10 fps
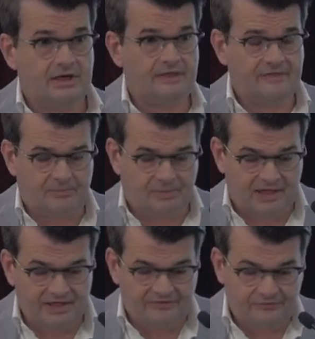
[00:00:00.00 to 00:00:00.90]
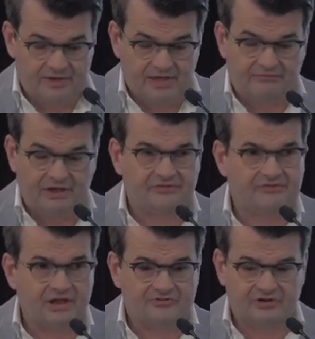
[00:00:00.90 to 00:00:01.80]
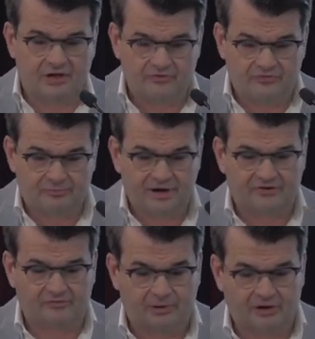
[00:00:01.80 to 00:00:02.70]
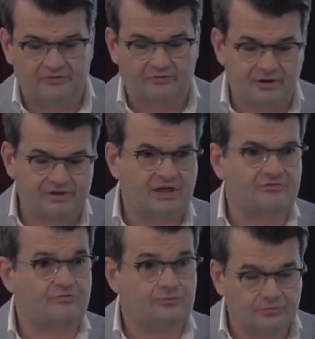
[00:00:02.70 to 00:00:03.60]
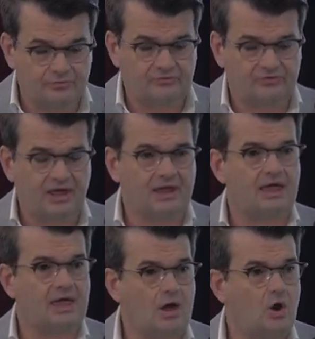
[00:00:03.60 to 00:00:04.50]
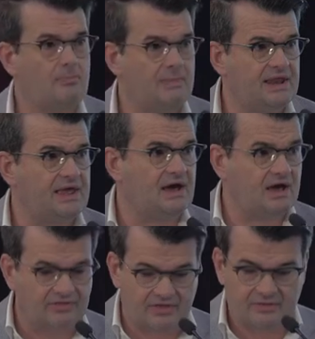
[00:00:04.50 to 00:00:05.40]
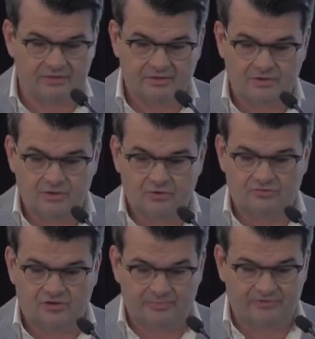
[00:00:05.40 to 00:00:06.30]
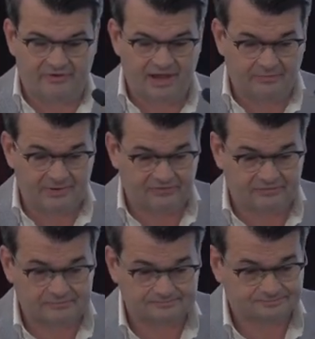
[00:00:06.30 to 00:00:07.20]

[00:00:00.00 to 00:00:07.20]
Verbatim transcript: In their place, we have legislation, codes of practice, policies, regulations, rules, and how many other types of enactments?